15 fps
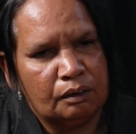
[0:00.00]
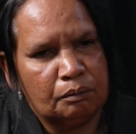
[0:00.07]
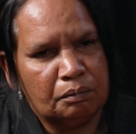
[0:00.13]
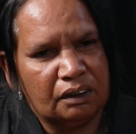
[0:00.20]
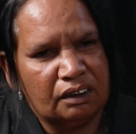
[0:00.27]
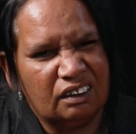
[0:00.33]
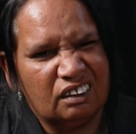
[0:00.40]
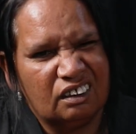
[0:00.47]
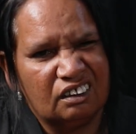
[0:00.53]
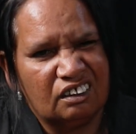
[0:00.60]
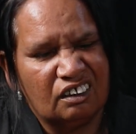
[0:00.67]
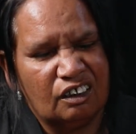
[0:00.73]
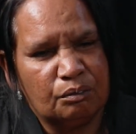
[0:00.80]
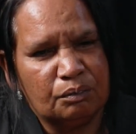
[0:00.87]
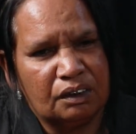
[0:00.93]
But yeah,
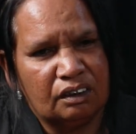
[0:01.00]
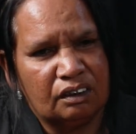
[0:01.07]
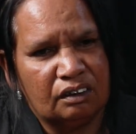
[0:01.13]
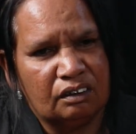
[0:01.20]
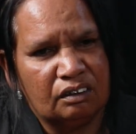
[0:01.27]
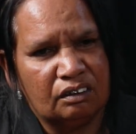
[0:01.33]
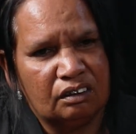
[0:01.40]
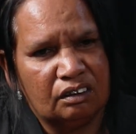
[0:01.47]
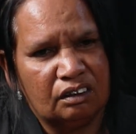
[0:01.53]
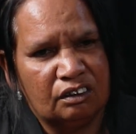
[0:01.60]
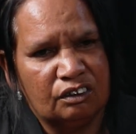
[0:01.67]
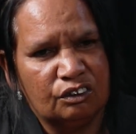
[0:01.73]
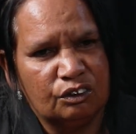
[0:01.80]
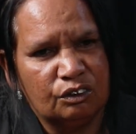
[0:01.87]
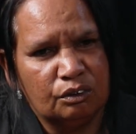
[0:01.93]
I mean,
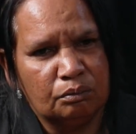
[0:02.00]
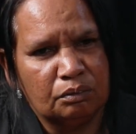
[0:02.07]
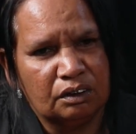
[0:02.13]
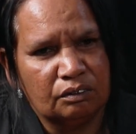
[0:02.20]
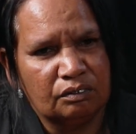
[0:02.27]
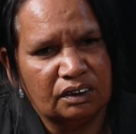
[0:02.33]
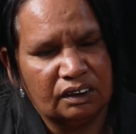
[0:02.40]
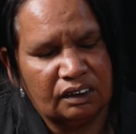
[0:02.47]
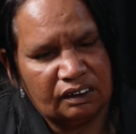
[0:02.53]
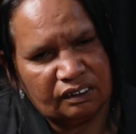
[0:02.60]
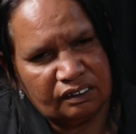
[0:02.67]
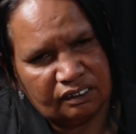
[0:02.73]
in terms of seeing